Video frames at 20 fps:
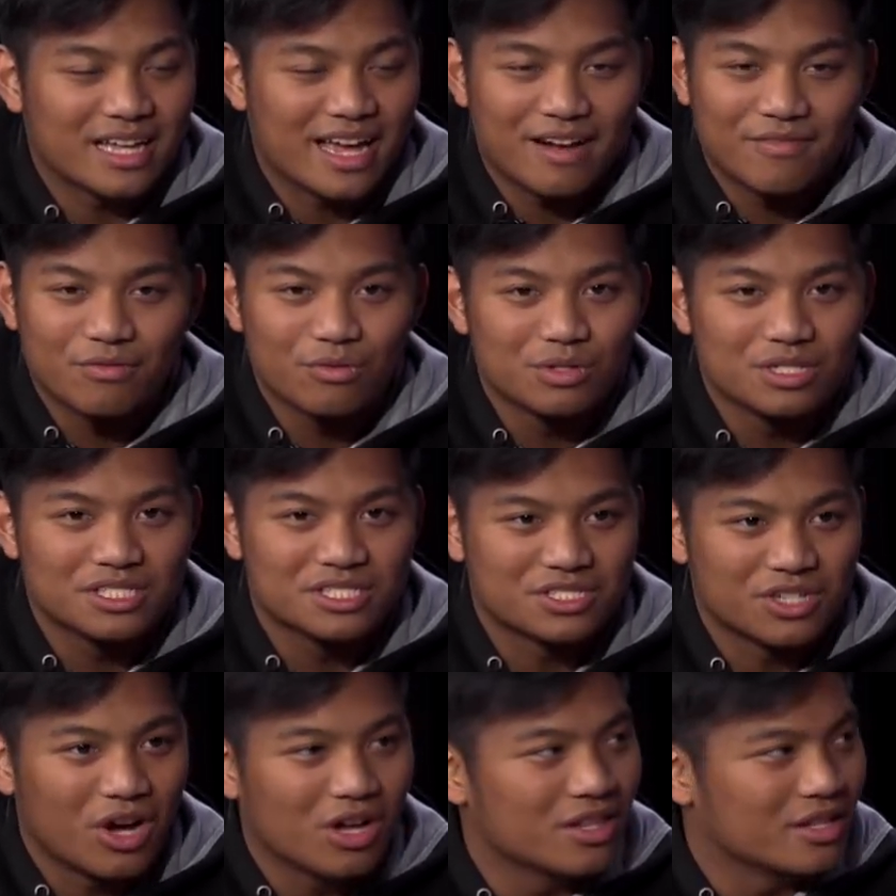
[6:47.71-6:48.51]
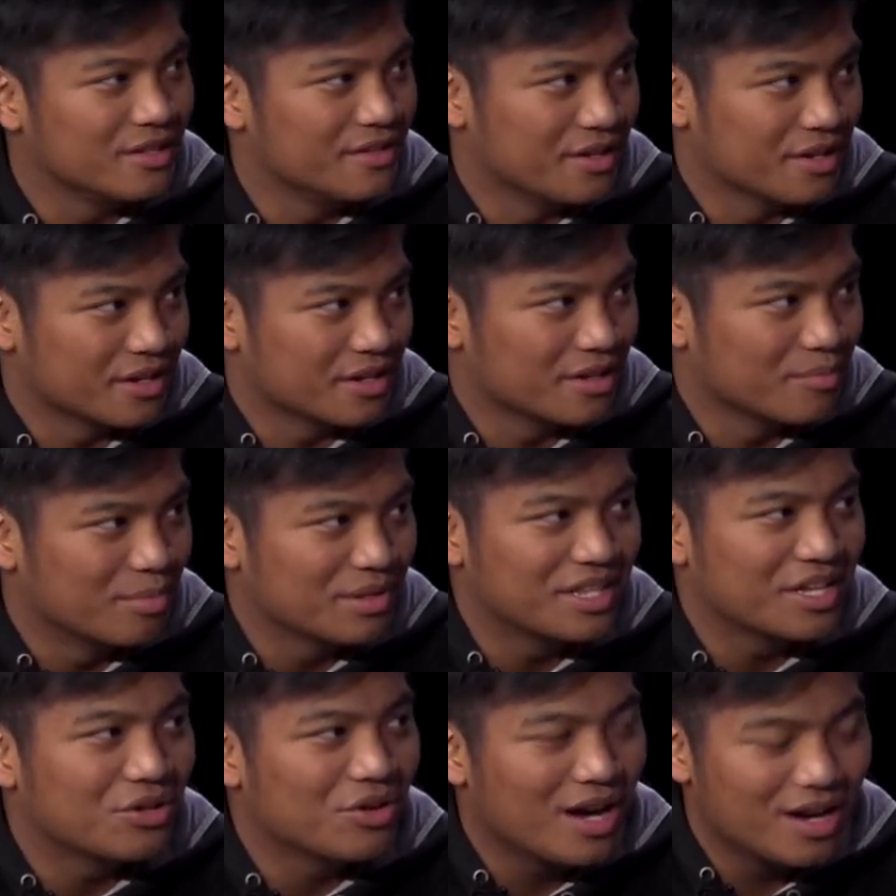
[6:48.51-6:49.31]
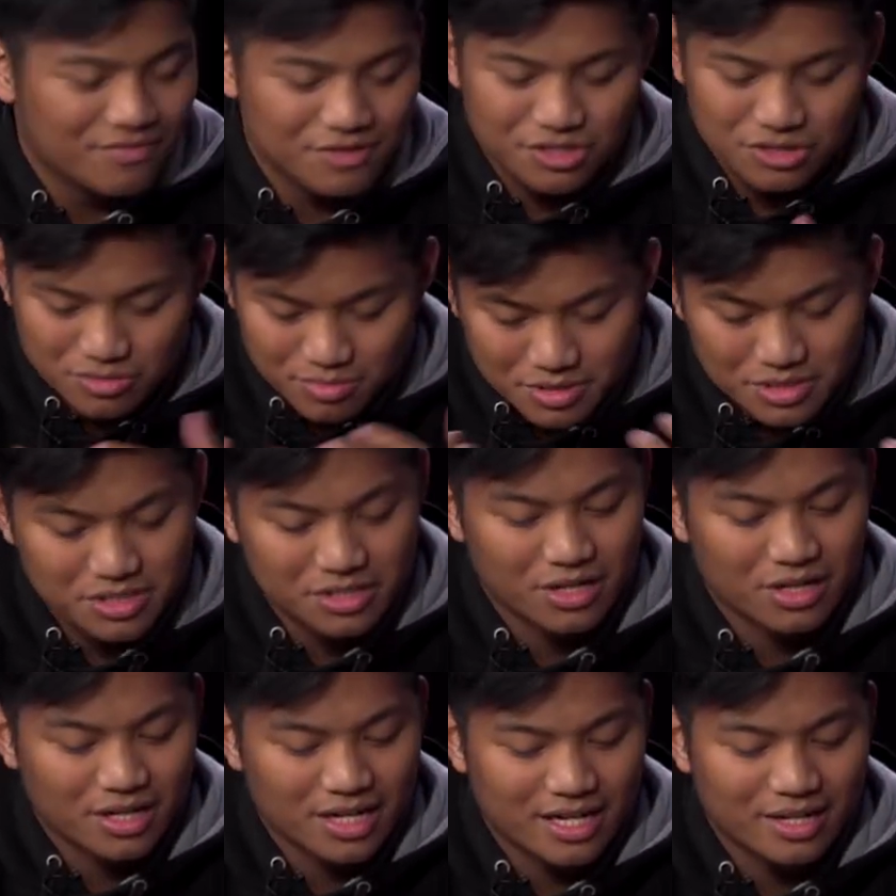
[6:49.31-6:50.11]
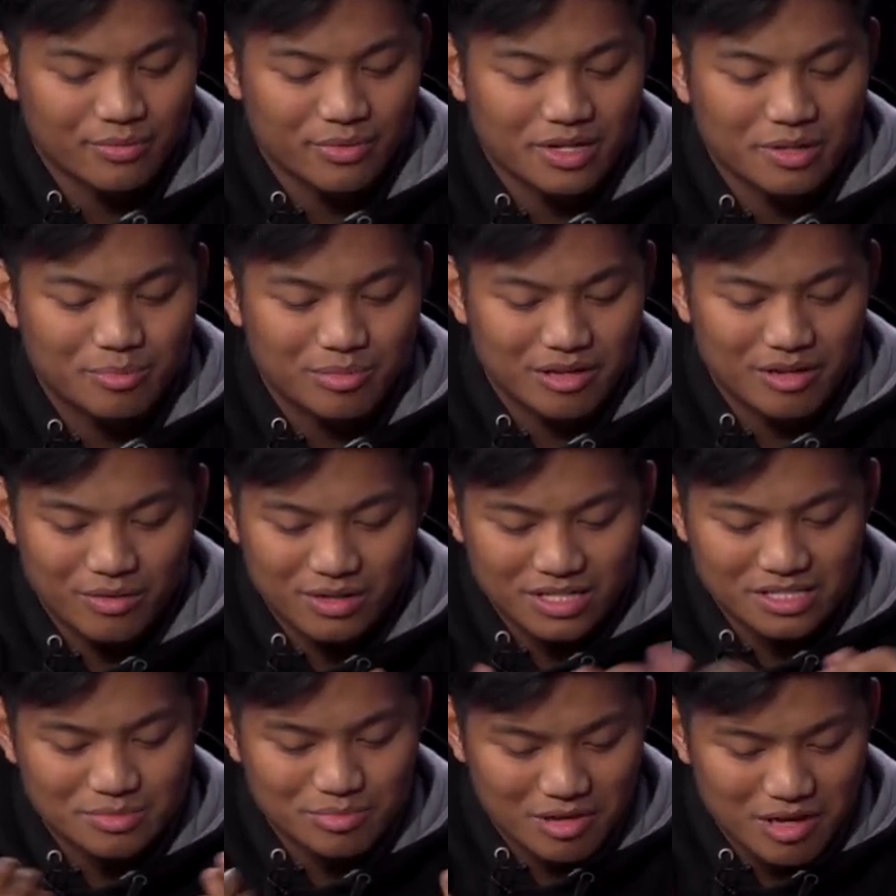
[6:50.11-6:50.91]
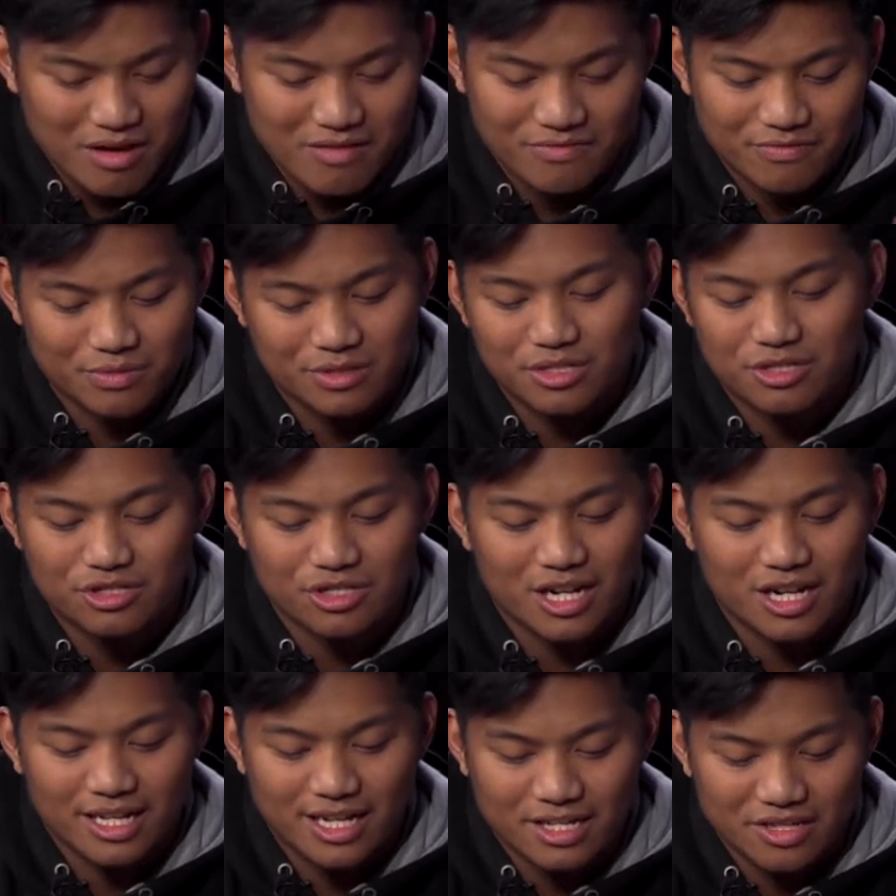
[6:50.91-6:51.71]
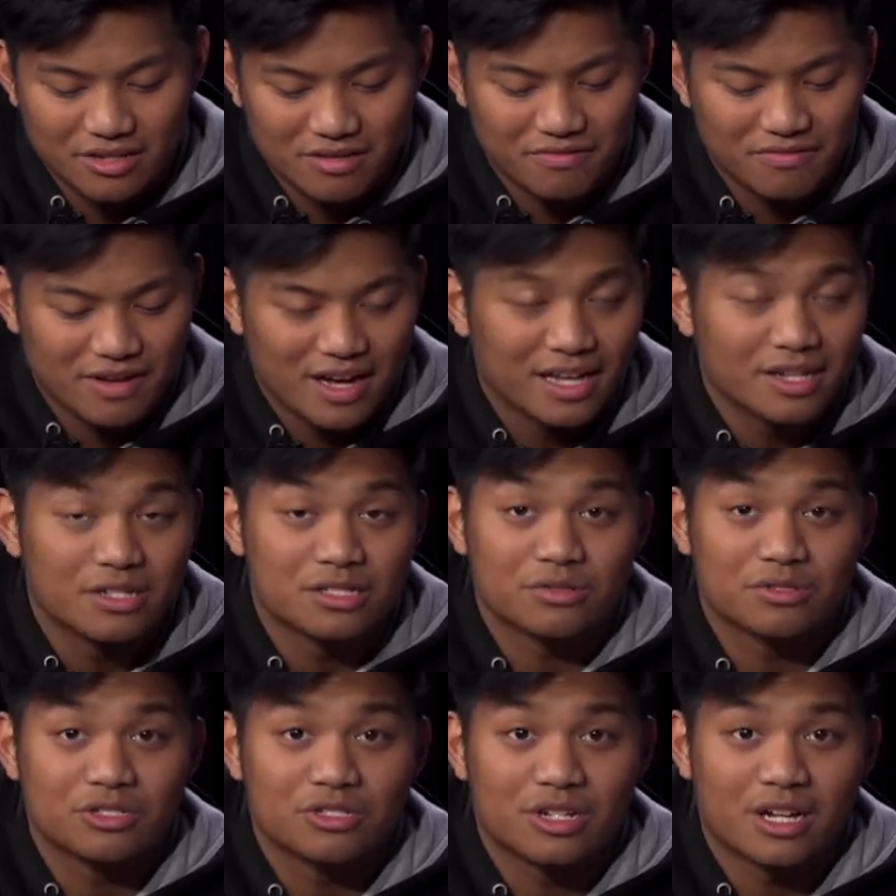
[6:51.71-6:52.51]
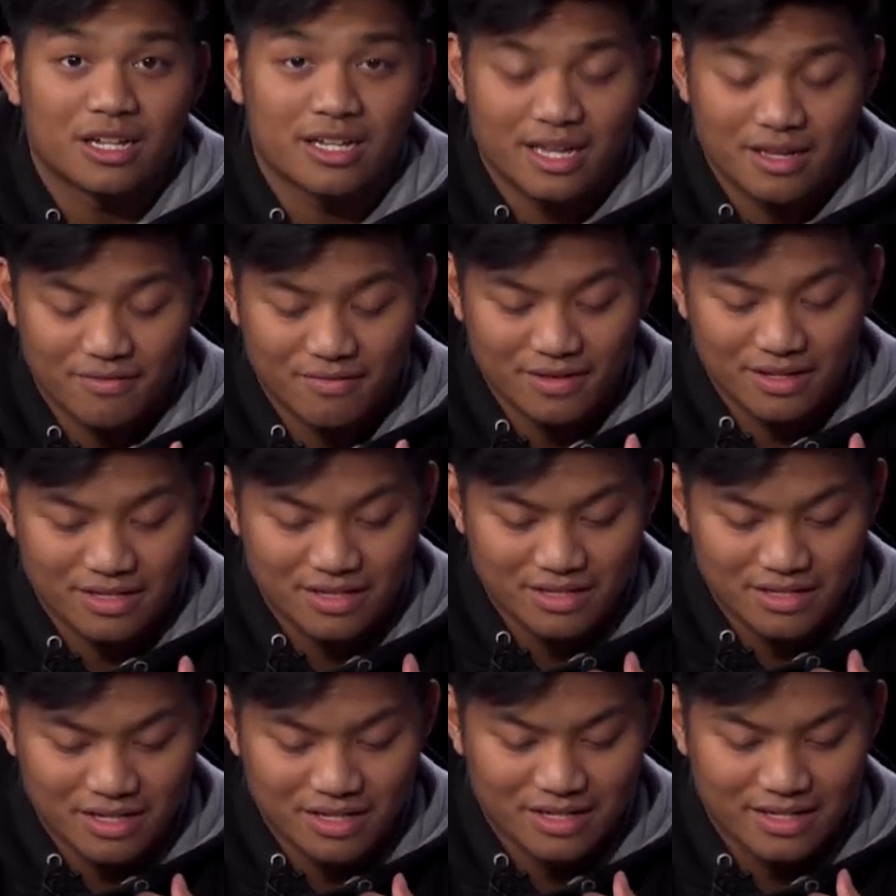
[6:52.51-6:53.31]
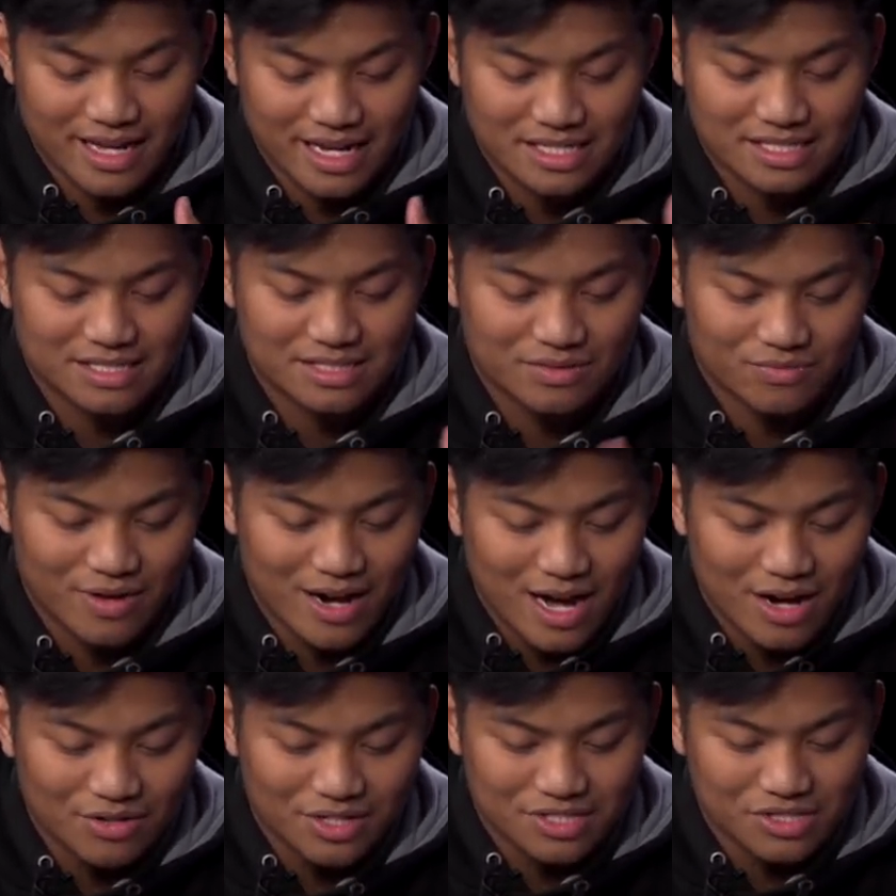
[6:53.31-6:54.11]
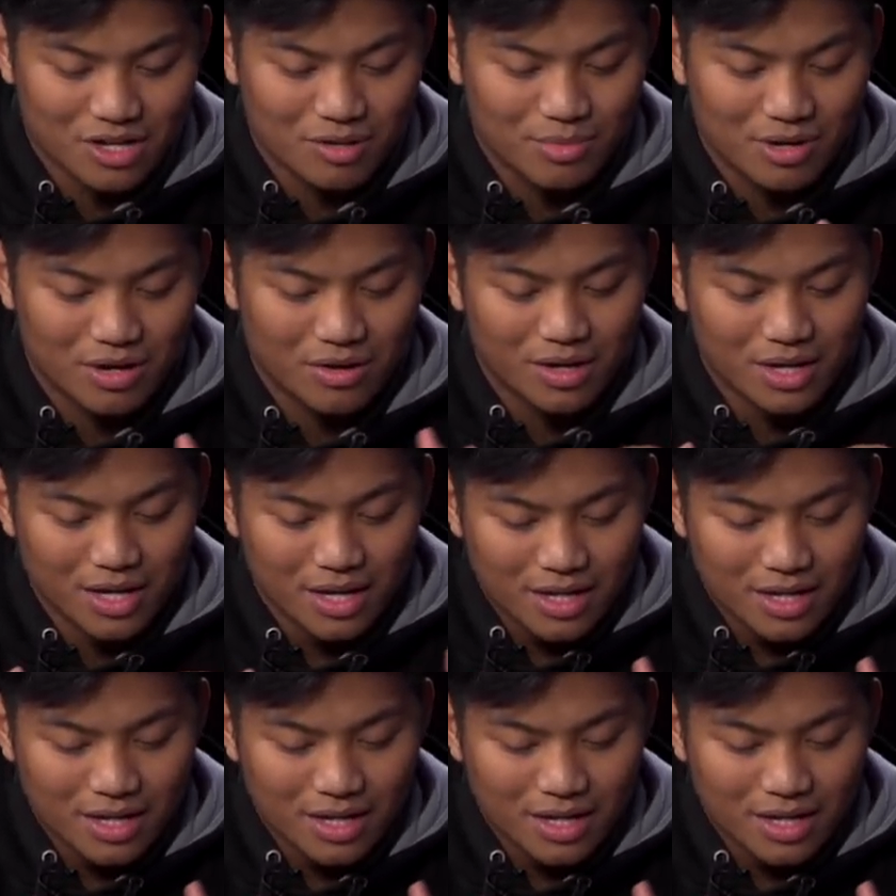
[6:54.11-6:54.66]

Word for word: Everyone's solid there, but they don't yeah. have a superstar. And when it play when it's playoff, when you're trying to get to the finals, when you're trying to get into the next round, it's all about